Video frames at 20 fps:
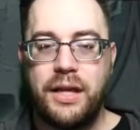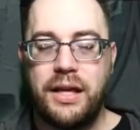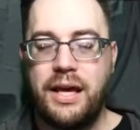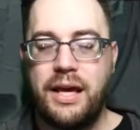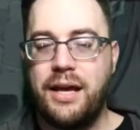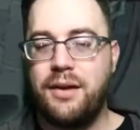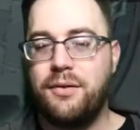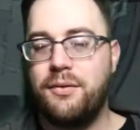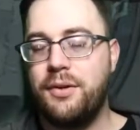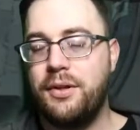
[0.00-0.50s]

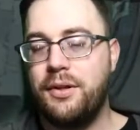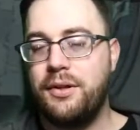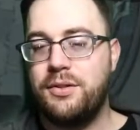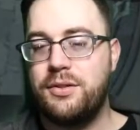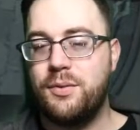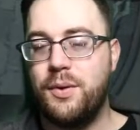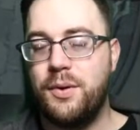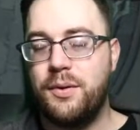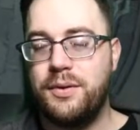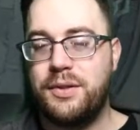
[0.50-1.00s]
can't really
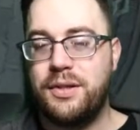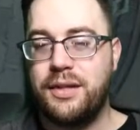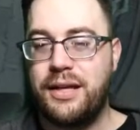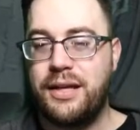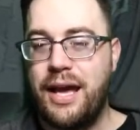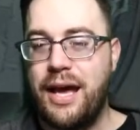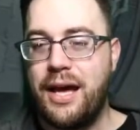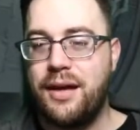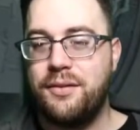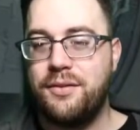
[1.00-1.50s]
swing with the
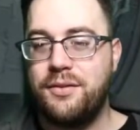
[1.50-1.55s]
cat.